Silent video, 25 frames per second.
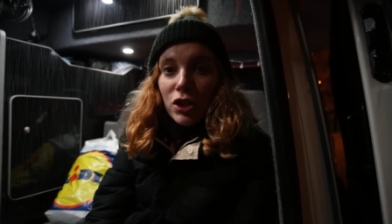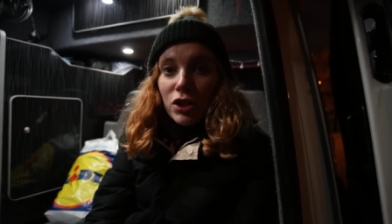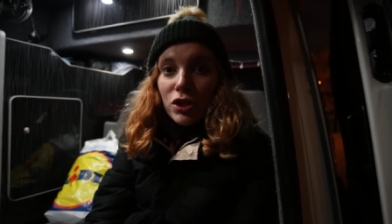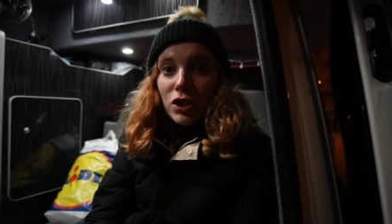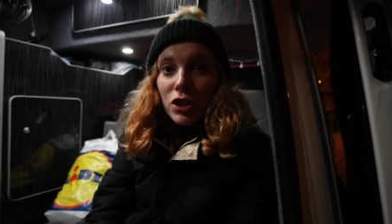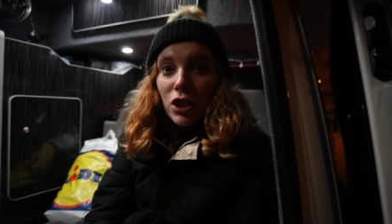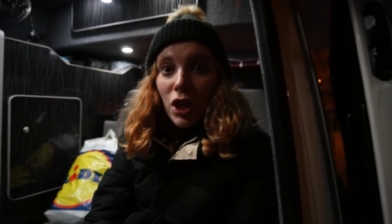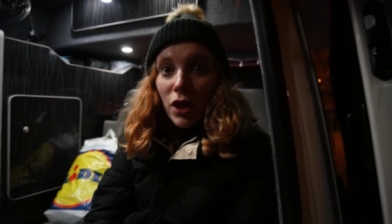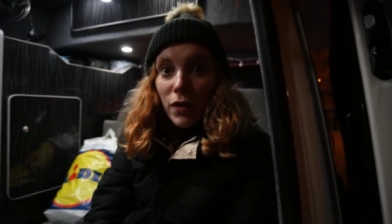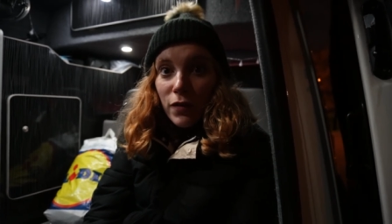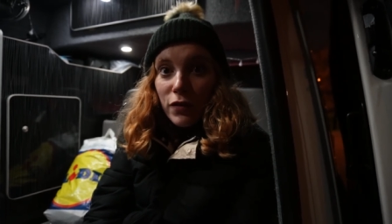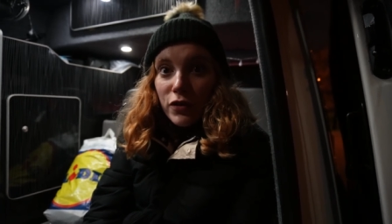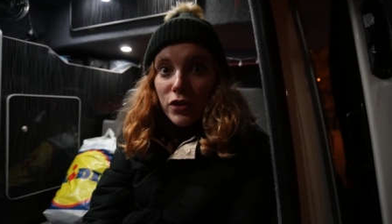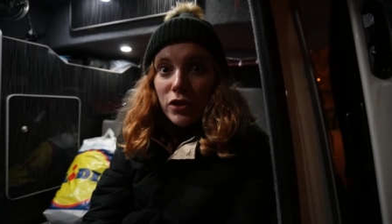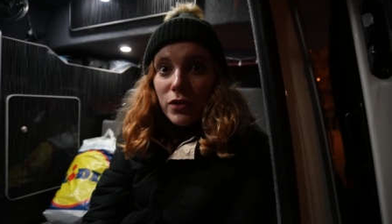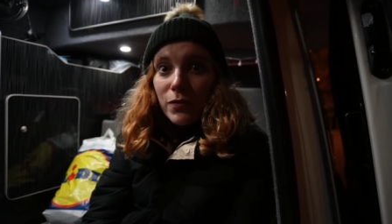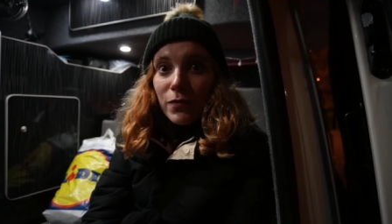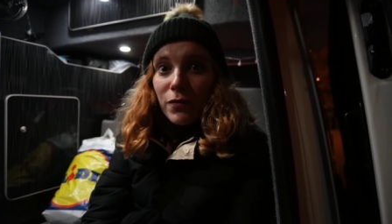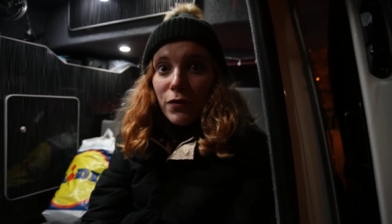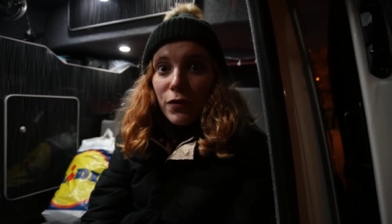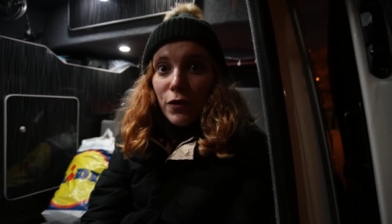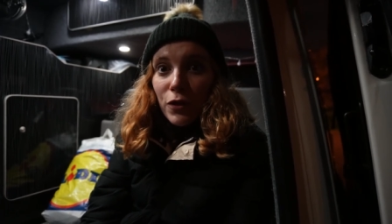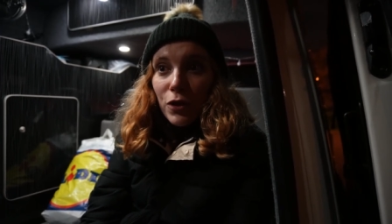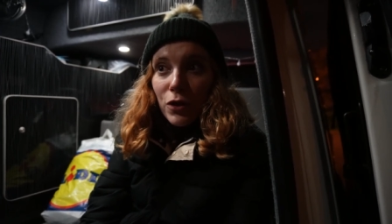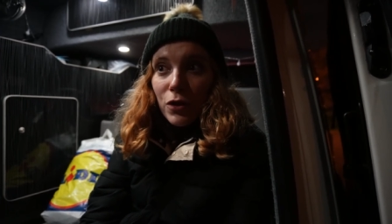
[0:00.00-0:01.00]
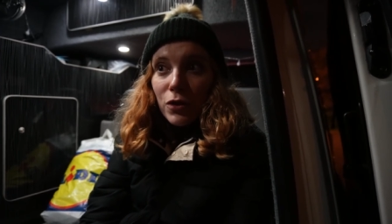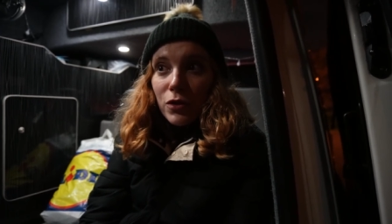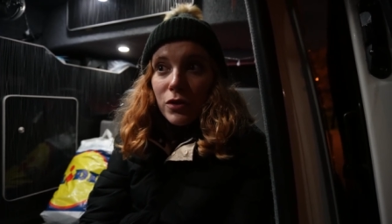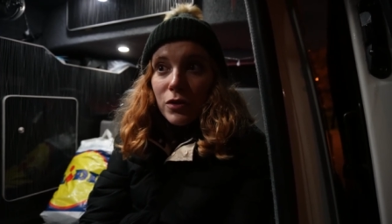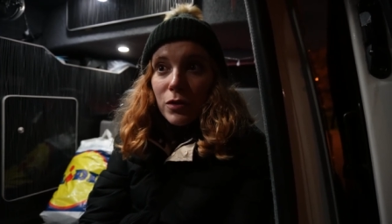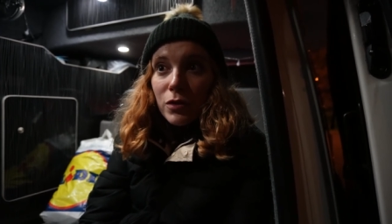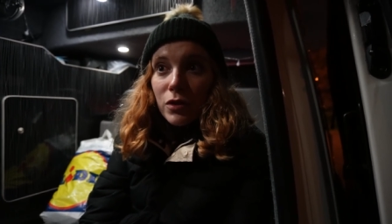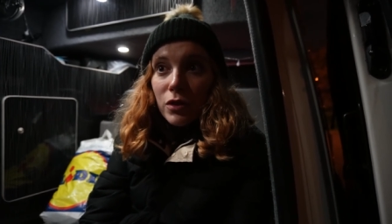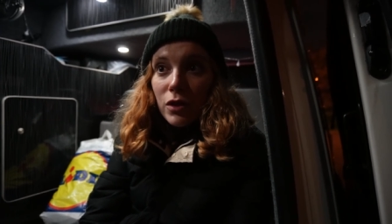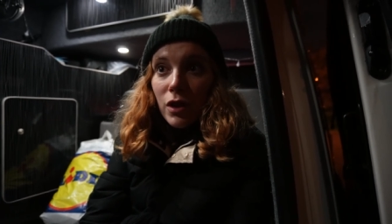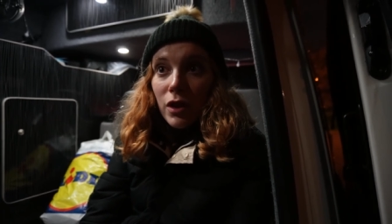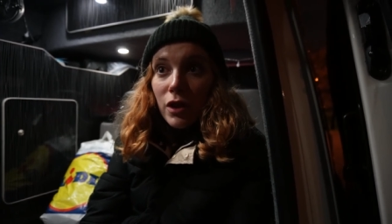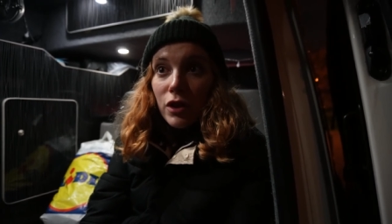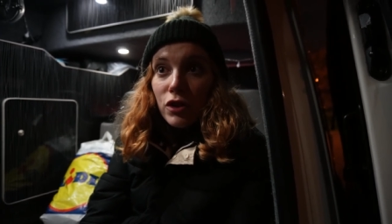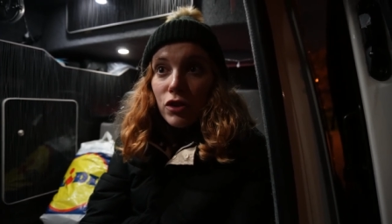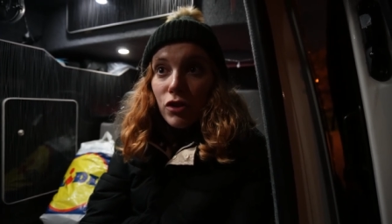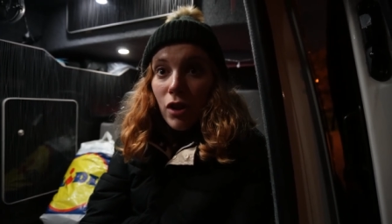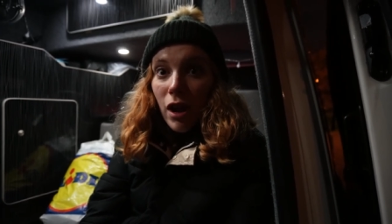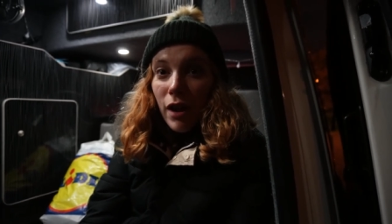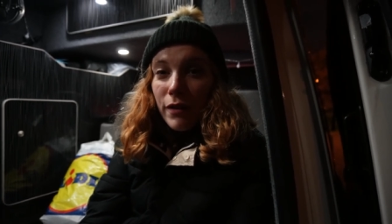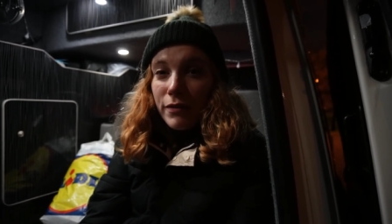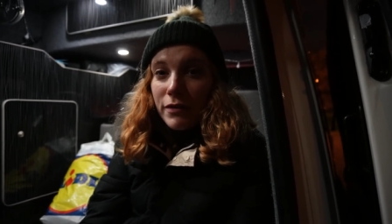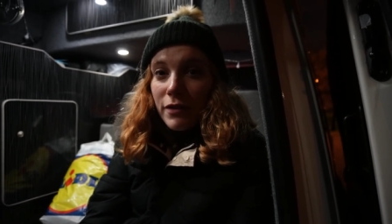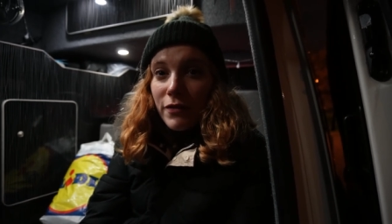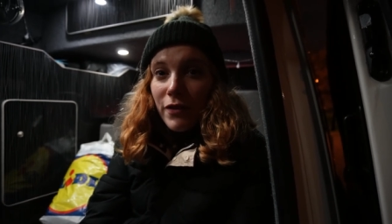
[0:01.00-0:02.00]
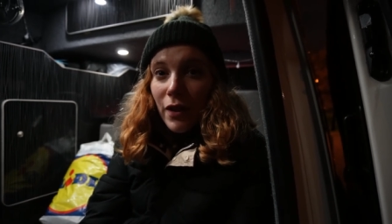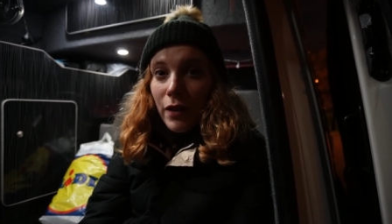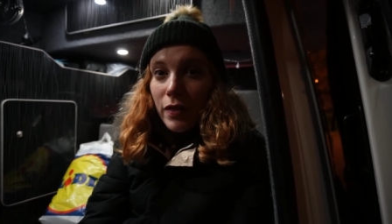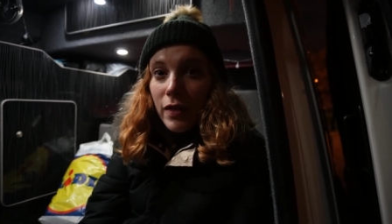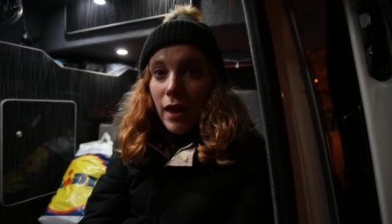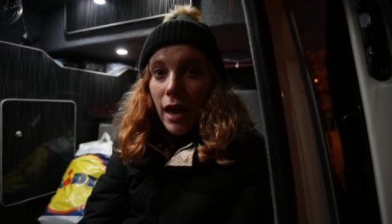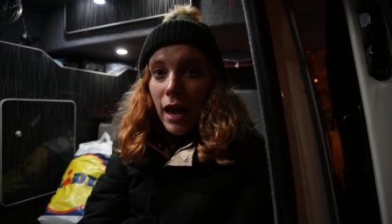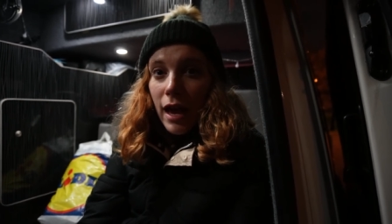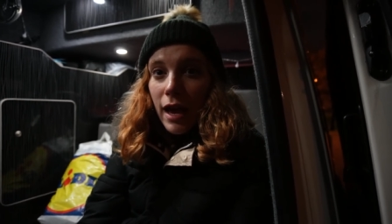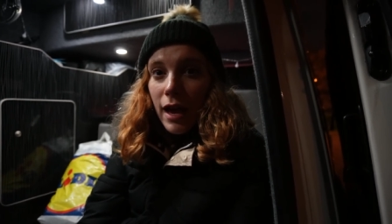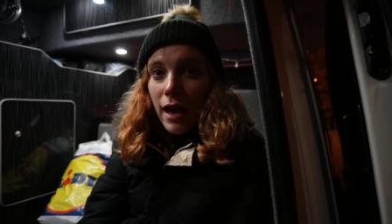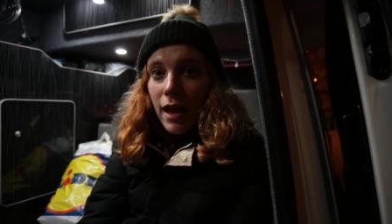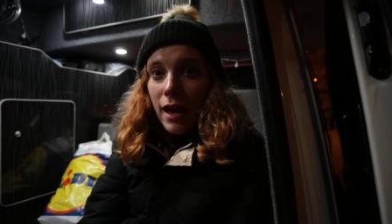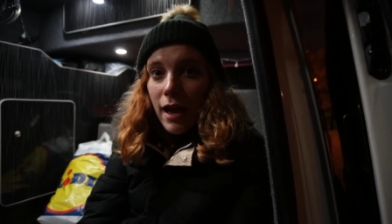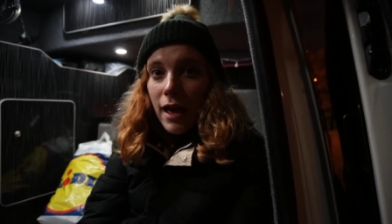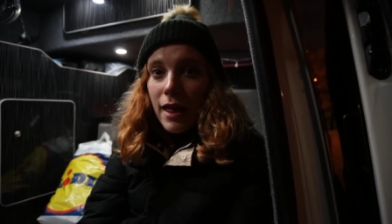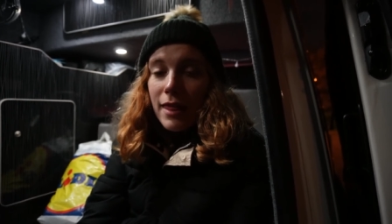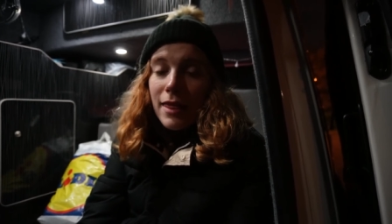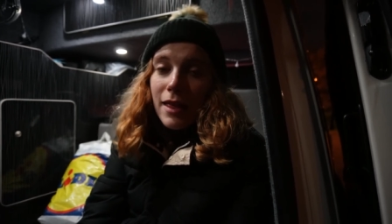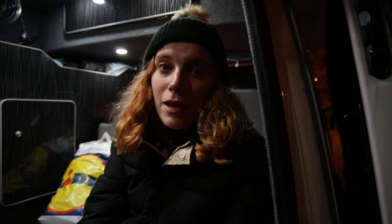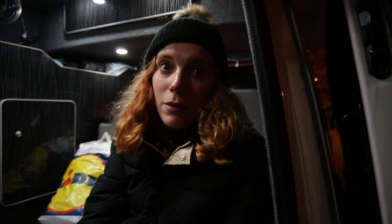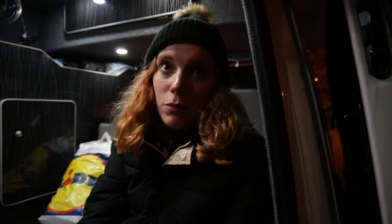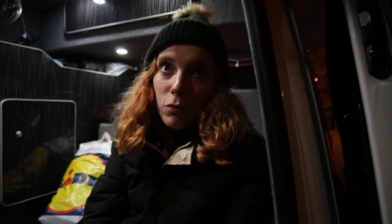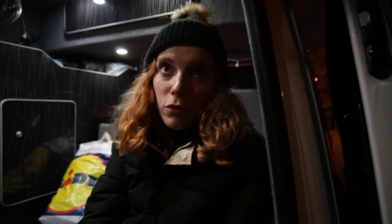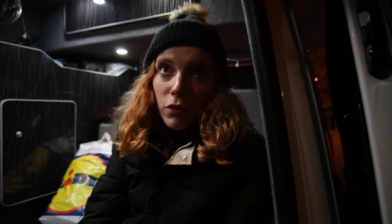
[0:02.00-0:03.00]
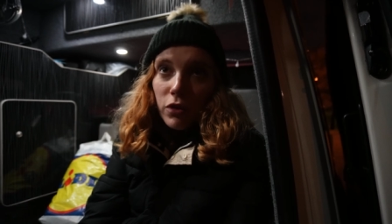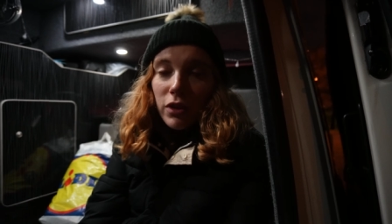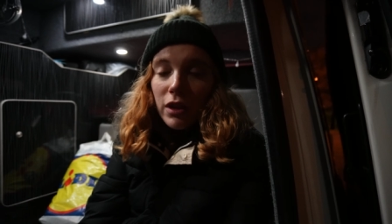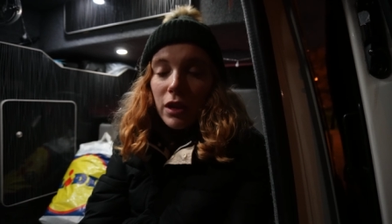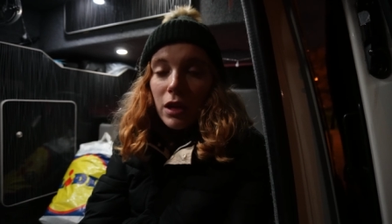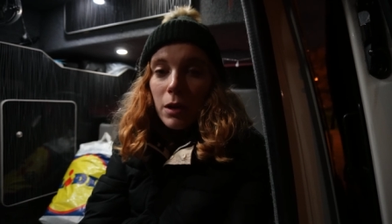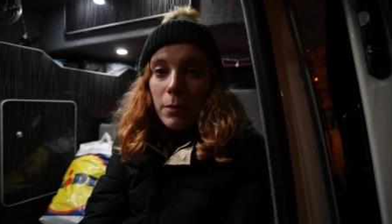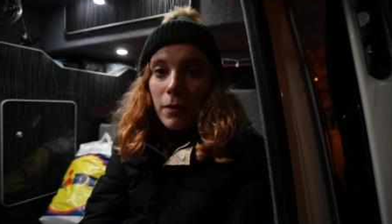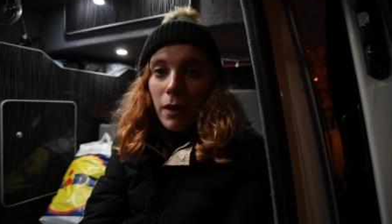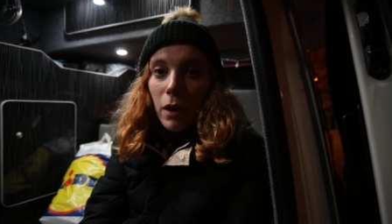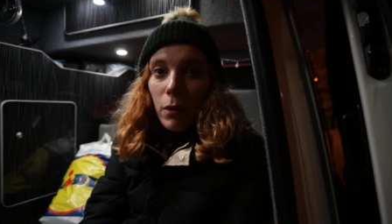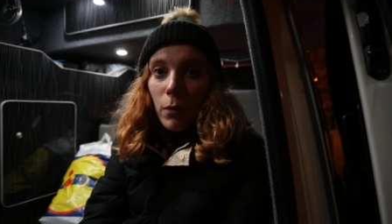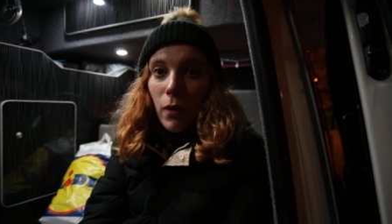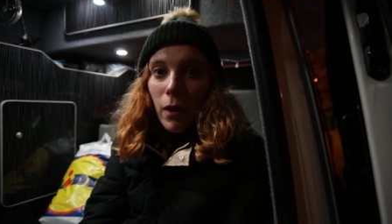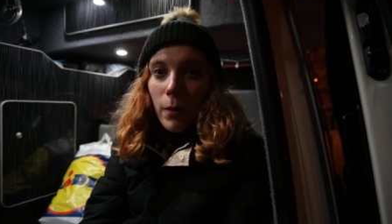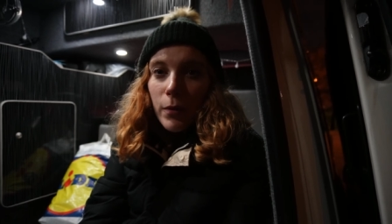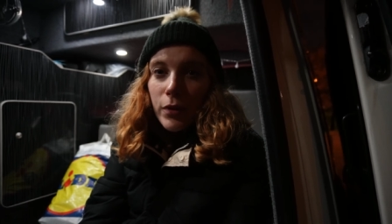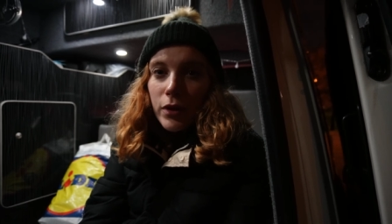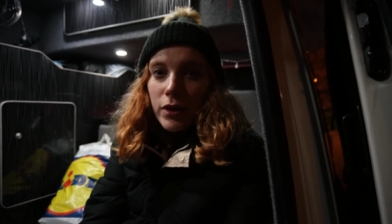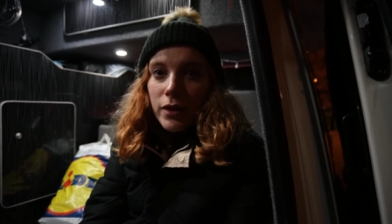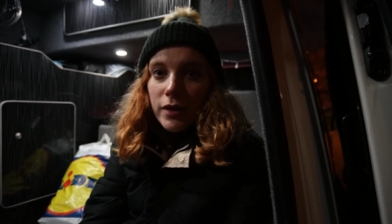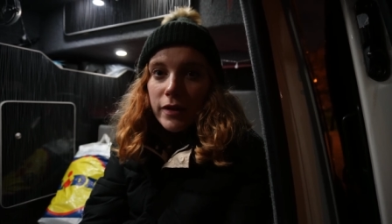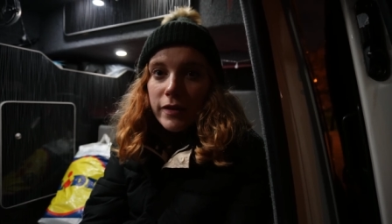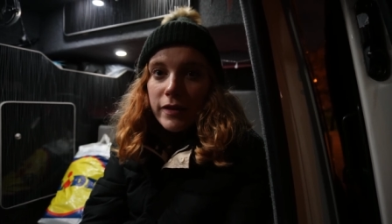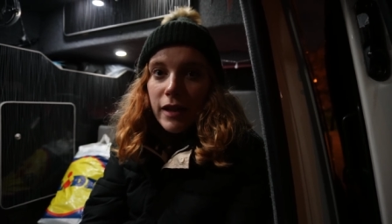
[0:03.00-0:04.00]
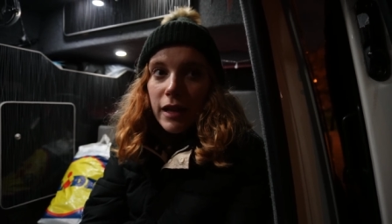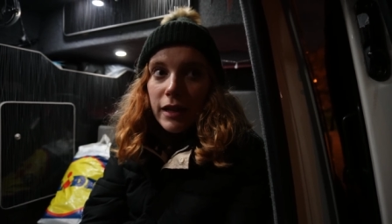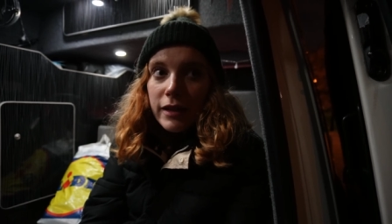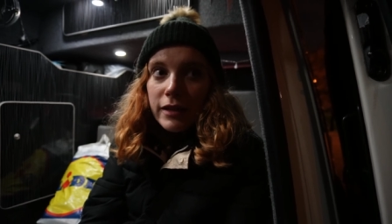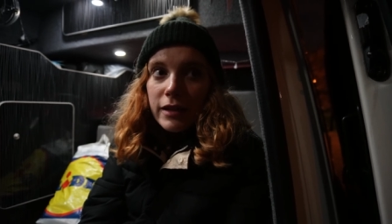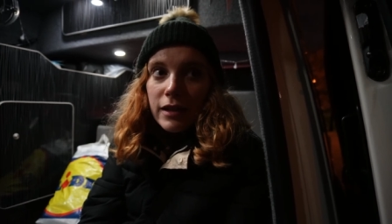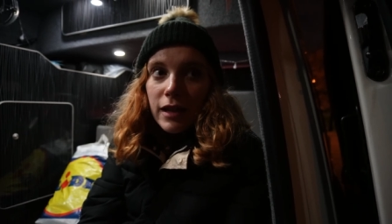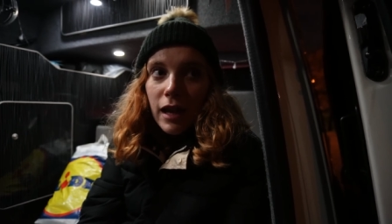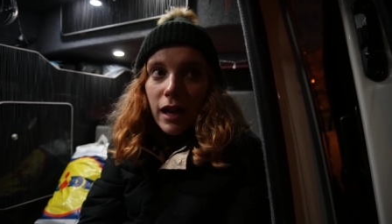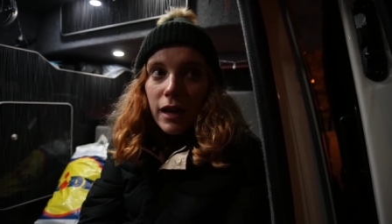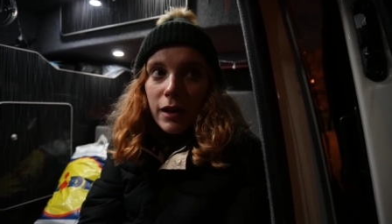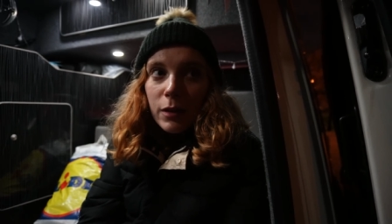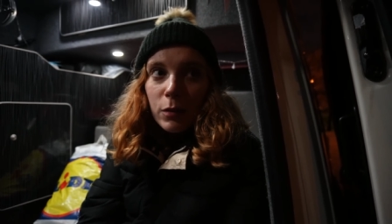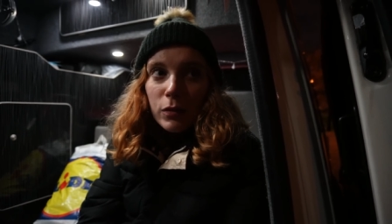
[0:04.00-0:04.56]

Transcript: to go for some food and drive the van there and then we'll think about where we're going to stay tonight.